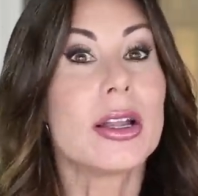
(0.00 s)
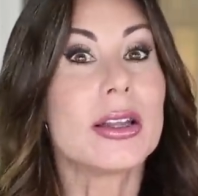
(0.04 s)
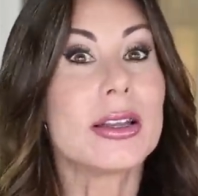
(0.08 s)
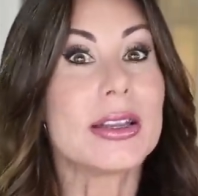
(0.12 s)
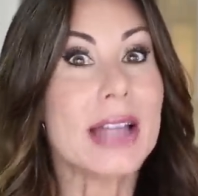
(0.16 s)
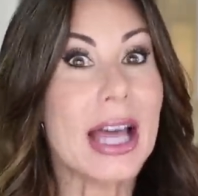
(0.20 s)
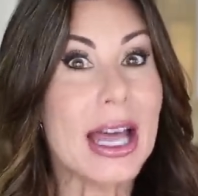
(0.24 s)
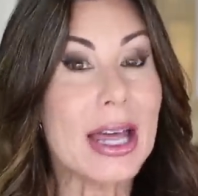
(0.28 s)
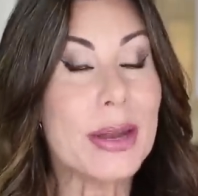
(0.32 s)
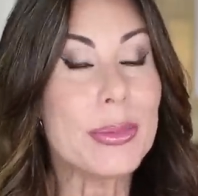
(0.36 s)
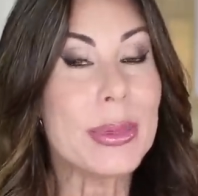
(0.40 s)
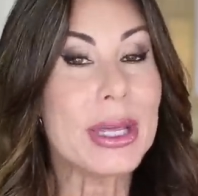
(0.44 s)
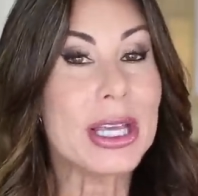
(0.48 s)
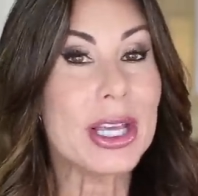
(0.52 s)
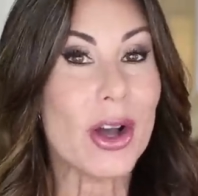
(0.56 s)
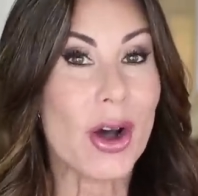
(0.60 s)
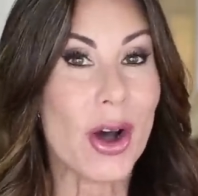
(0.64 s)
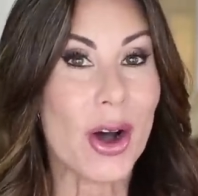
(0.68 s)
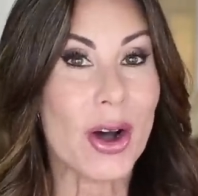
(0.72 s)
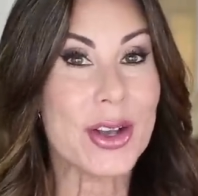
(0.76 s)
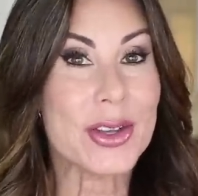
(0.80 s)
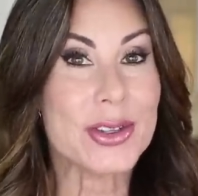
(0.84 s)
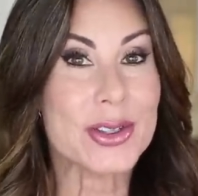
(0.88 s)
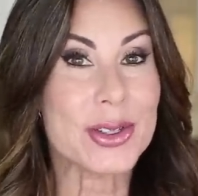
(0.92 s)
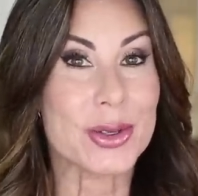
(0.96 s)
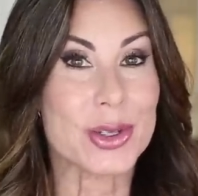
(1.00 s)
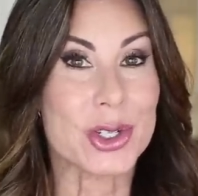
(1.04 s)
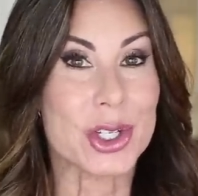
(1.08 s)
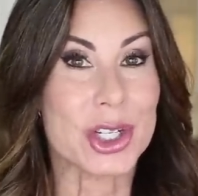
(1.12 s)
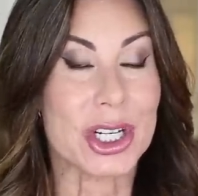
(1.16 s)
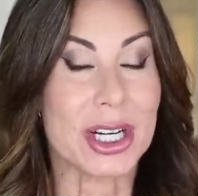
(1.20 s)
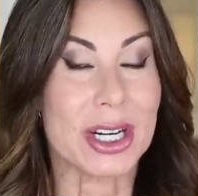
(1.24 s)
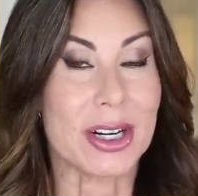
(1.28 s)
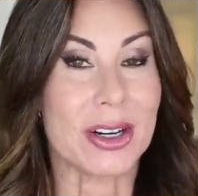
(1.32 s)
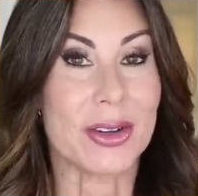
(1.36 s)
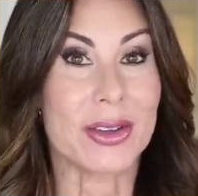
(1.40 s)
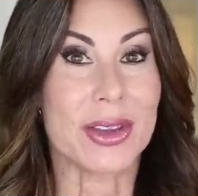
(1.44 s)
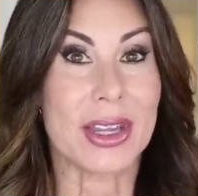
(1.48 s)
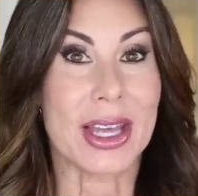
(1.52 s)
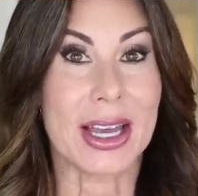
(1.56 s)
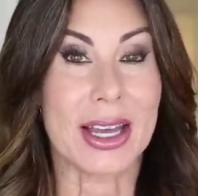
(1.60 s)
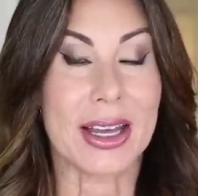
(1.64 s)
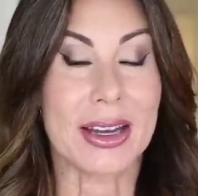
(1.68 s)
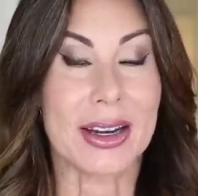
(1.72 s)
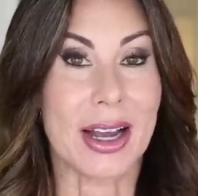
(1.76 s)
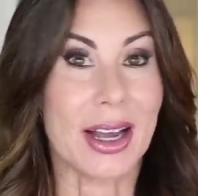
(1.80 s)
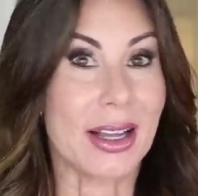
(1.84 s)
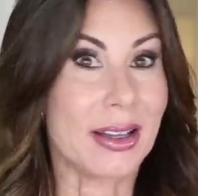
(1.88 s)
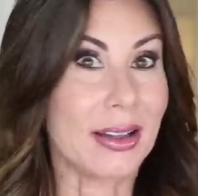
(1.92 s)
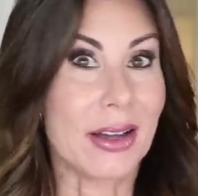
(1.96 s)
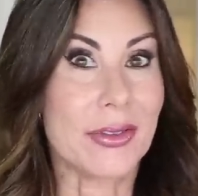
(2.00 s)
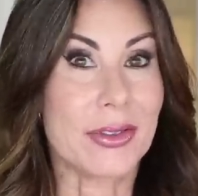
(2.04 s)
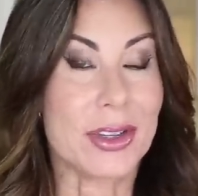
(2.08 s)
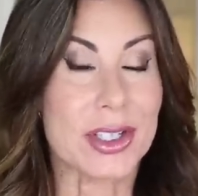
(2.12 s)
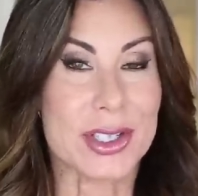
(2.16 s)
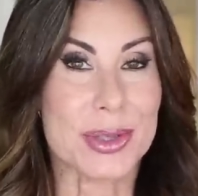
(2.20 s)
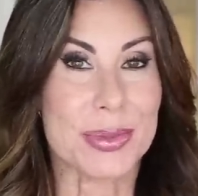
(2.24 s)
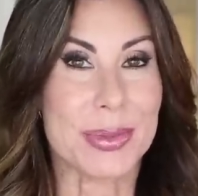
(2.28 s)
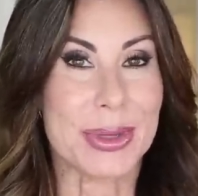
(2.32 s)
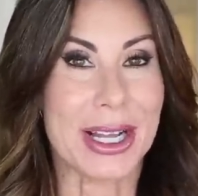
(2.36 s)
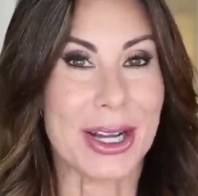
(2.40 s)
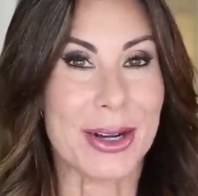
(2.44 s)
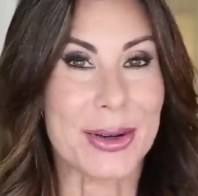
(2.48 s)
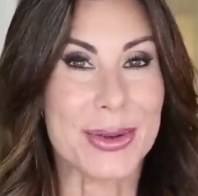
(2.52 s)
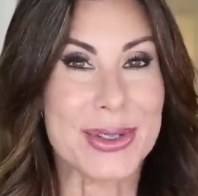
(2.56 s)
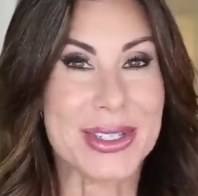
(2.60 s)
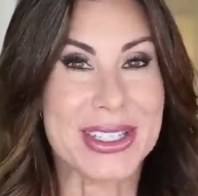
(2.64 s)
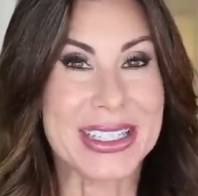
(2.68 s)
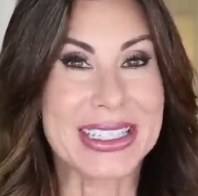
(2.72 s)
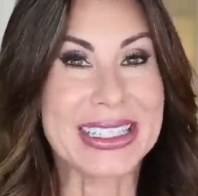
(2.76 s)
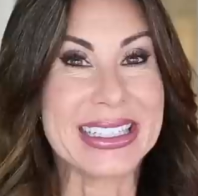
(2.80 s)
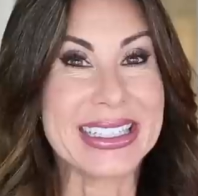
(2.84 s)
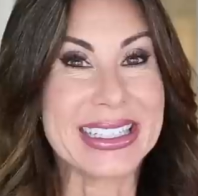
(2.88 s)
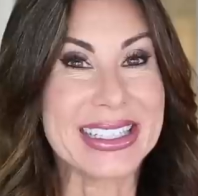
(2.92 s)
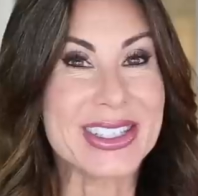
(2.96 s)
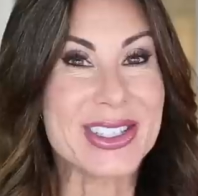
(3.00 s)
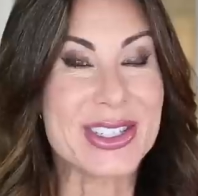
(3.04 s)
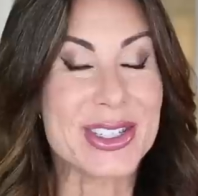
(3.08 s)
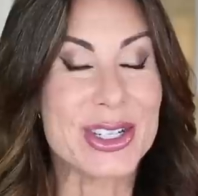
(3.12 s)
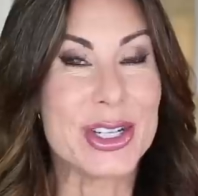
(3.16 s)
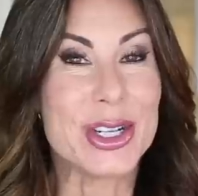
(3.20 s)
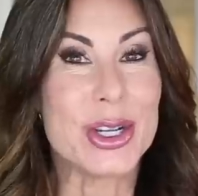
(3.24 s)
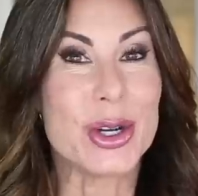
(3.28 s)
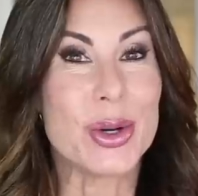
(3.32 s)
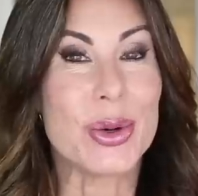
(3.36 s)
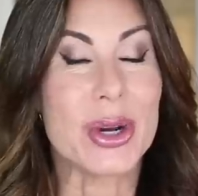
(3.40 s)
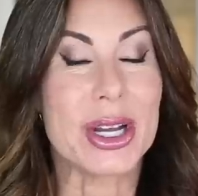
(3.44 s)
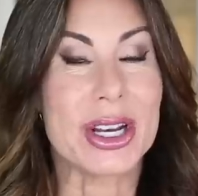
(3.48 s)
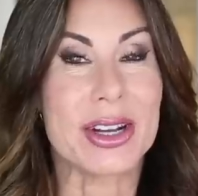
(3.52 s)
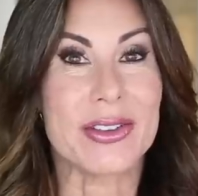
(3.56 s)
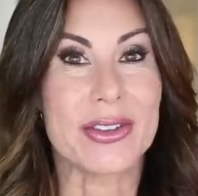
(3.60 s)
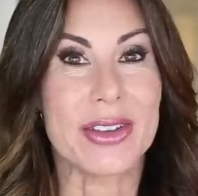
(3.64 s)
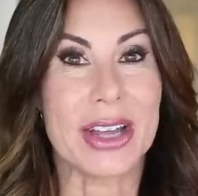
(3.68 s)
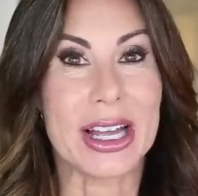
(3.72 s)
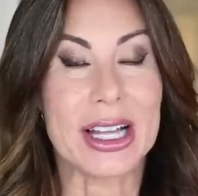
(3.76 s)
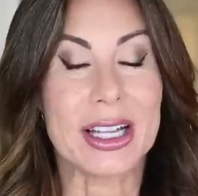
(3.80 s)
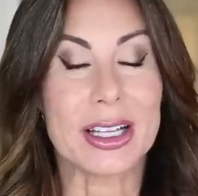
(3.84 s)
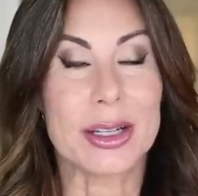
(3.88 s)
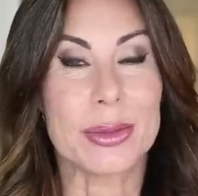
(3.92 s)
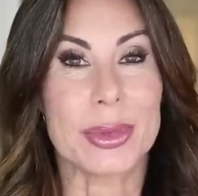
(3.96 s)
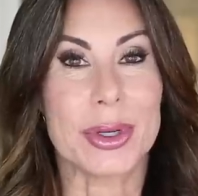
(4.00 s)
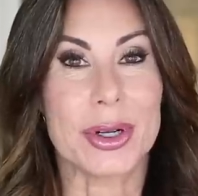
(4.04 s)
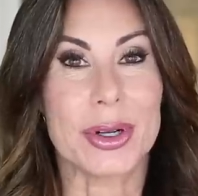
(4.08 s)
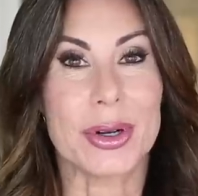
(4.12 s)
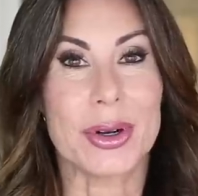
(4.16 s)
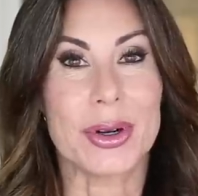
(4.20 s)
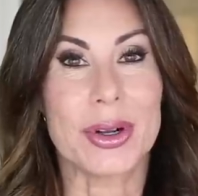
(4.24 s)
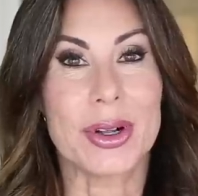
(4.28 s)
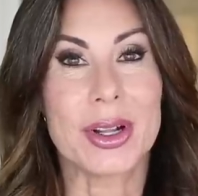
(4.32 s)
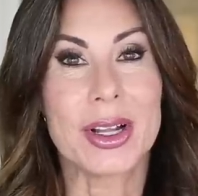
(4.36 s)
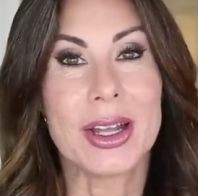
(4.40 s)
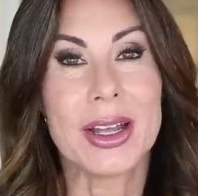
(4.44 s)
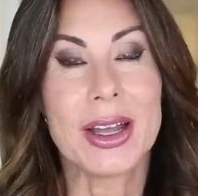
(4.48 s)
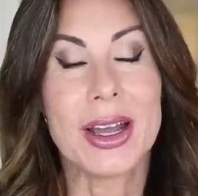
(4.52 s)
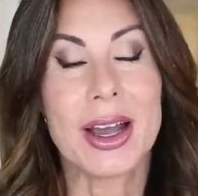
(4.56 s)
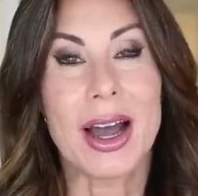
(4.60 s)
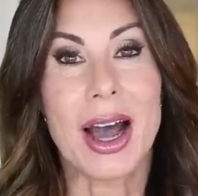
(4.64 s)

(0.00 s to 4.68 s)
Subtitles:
Let me also share that I love this blouse and it is new and available.